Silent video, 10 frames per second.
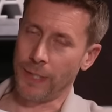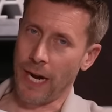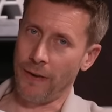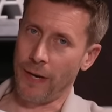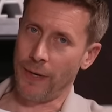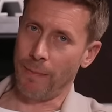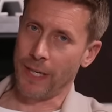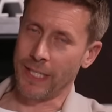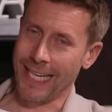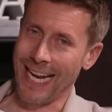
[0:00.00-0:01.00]
Gary O'Neill,
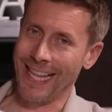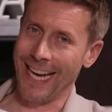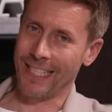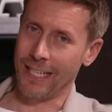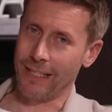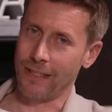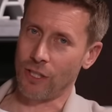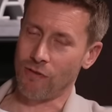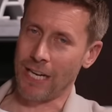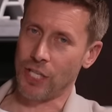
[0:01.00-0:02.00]
because again they had to
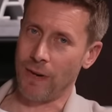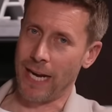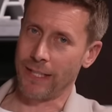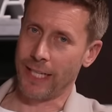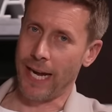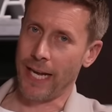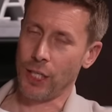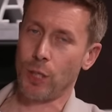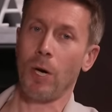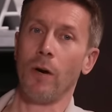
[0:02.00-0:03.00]
scratch around to
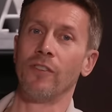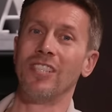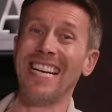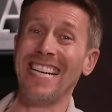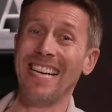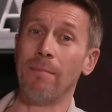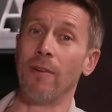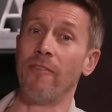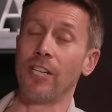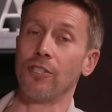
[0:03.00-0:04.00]
get twelve senior
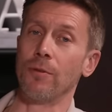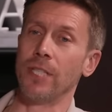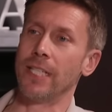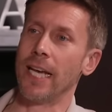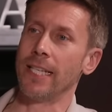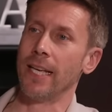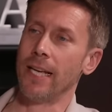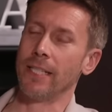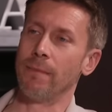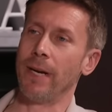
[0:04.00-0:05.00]
professionals, he says,
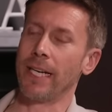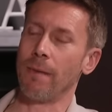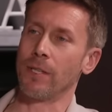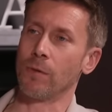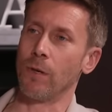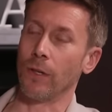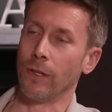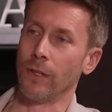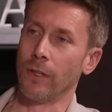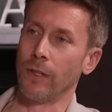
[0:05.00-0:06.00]
to make up the squad.
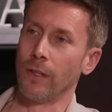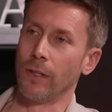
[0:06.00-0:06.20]
But from